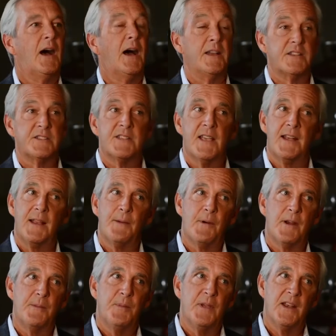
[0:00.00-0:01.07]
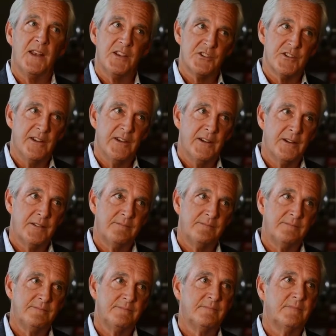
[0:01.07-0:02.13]
I decided I wanted to be an engineer.
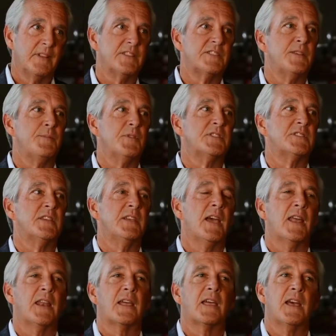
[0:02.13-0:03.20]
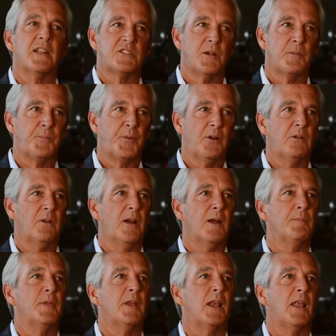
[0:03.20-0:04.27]
CBC had a catch-up
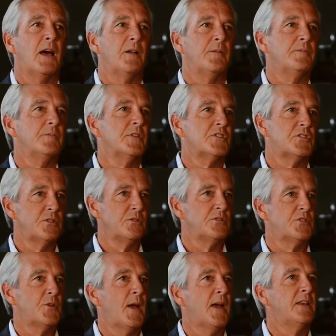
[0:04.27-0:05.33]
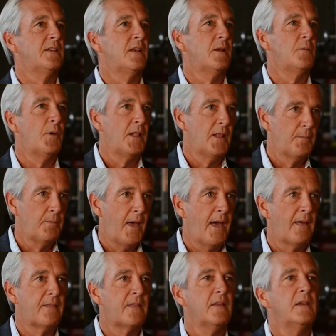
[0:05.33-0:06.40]
program that allowed students who hadn't done well in
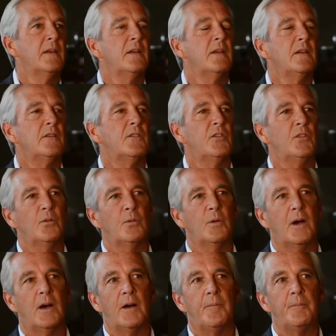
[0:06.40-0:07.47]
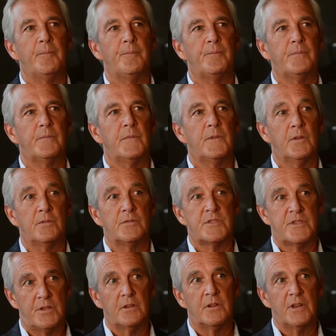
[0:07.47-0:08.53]
math to, uh, to
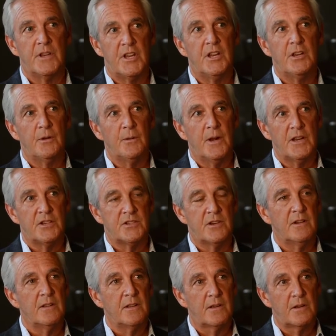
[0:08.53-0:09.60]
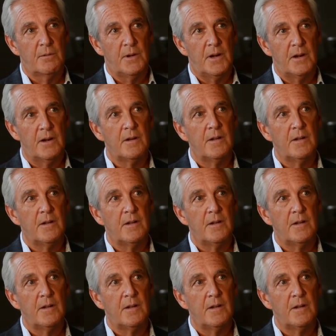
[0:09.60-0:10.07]
still continue an engineering career.